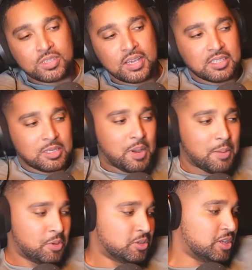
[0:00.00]
this
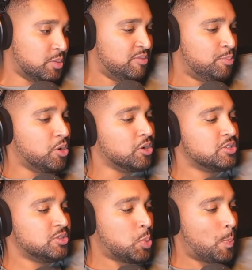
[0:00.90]
about books though. With
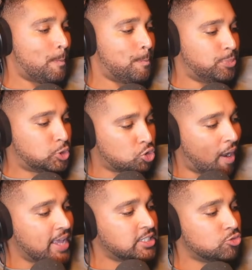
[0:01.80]
books,
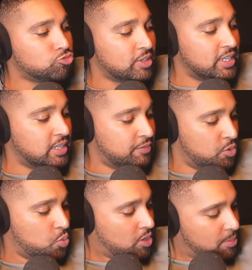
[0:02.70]
try to read if
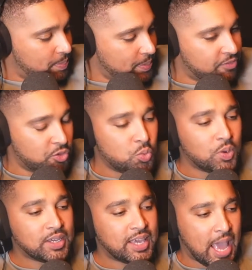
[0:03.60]
you want
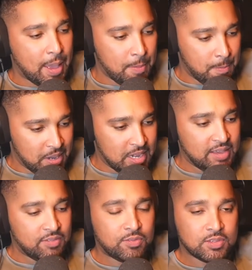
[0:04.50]
to get
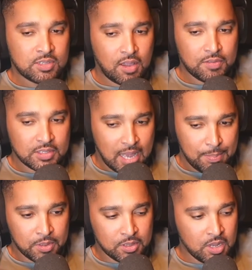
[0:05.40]
beneath stuff that's
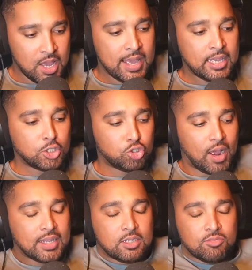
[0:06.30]
happened.
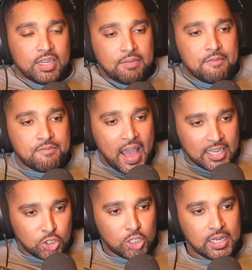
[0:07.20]
Try to read
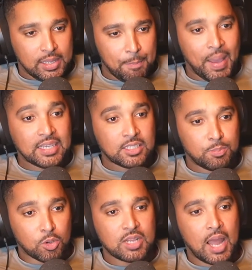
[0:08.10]
factually based
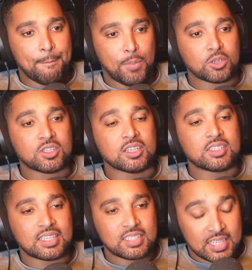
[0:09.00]
books, like books that are
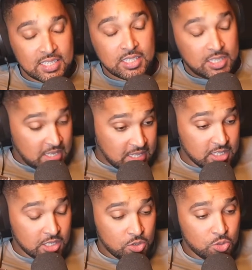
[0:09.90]

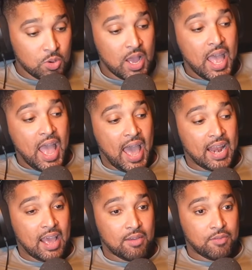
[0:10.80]
statistical and
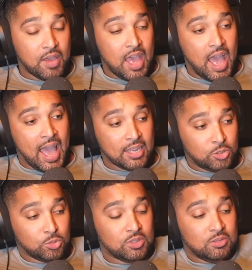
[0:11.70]
have
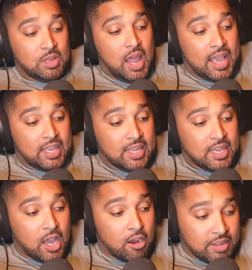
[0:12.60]
actual
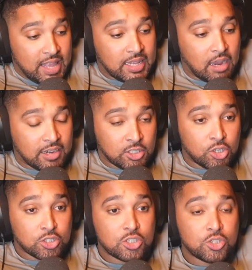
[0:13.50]
are in that direction.
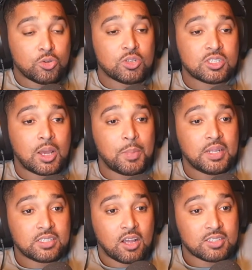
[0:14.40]
Because as soon as
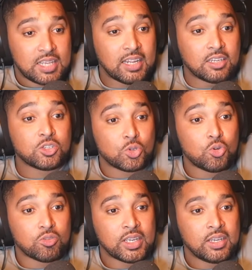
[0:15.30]
somebody starts telling a
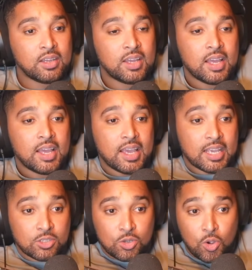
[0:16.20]
story,
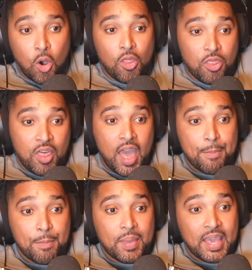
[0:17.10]
it's got
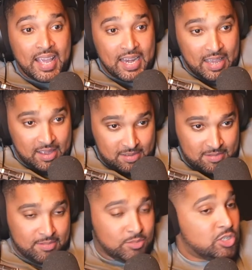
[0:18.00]
them in it.
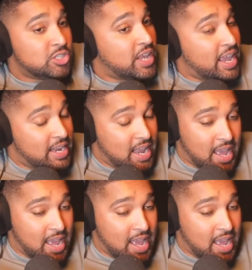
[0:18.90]
Just saying that.